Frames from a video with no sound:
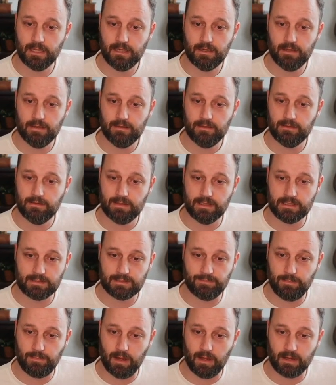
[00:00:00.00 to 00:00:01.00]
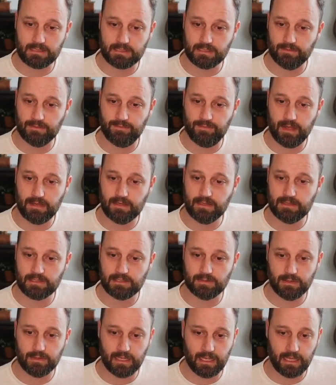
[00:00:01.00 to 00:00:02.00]
This pawn isn't defended, so
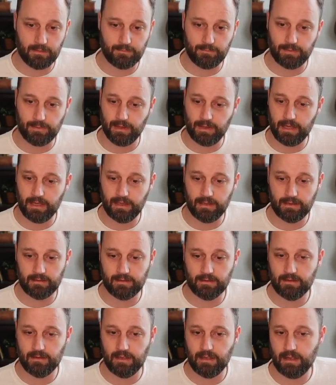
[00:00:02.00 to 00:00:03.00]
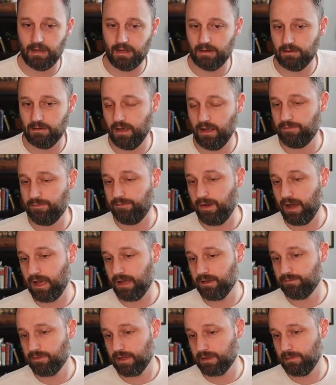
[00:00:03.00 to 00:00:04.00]
he can't play f5
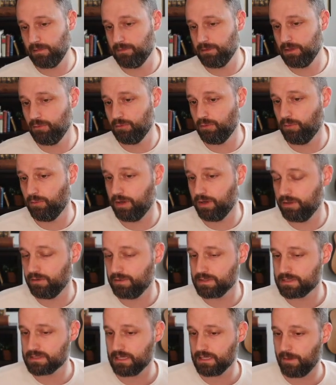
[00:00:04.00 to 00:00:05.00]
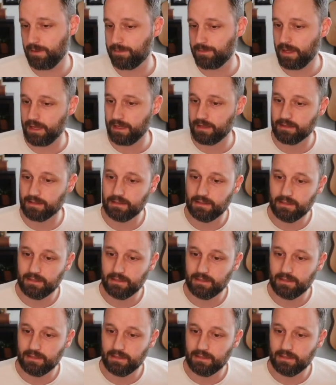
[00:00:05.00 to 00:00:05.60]
like maybe you would want to stop that.